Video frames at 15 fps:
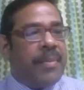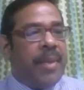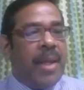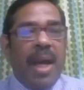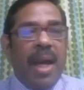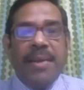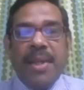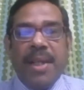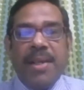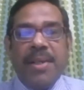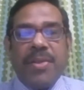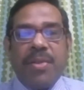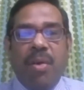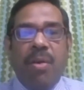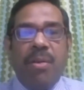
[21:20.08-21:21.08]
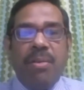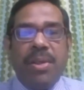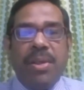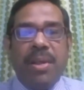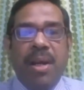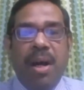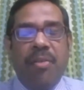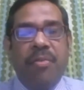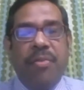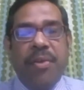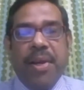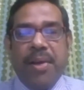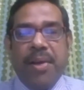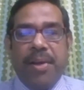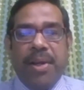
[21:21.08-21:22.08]
and that is called the
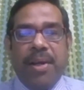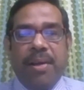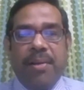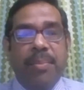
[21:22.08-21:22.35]
African year.